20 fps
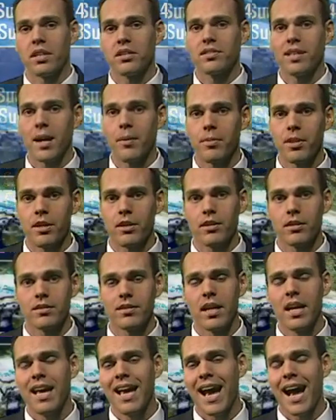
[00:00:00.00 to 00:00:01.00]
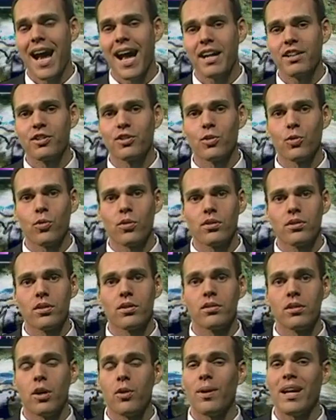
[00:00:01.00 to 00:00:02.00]
this time of the year as highs soar into the
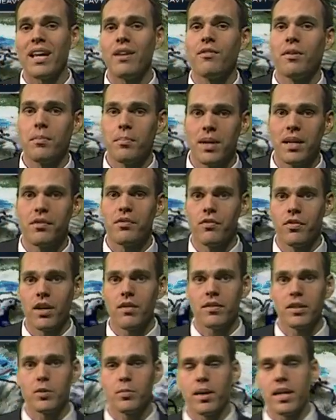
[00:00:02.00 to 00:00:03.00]
low, even mid 50s.